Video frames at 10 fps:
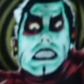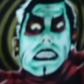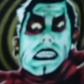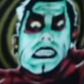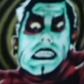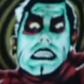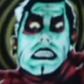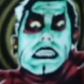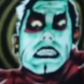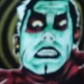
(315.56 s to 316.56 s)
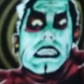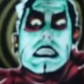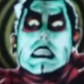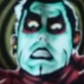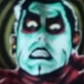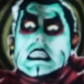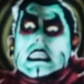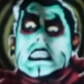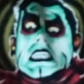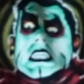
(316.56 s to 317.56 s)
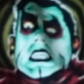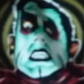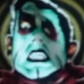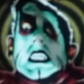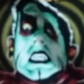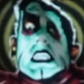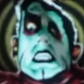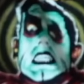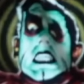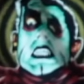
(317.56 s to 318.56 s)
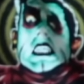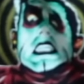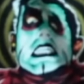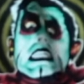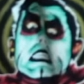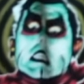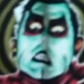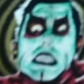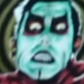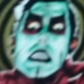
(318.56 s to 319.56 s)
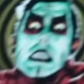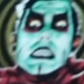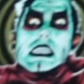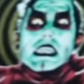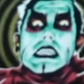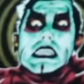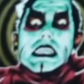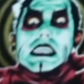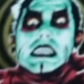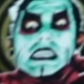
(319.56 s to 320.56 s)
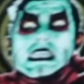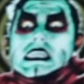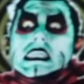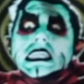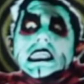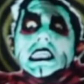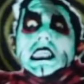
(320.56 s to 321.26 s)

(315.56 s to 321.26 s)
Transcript: (silent)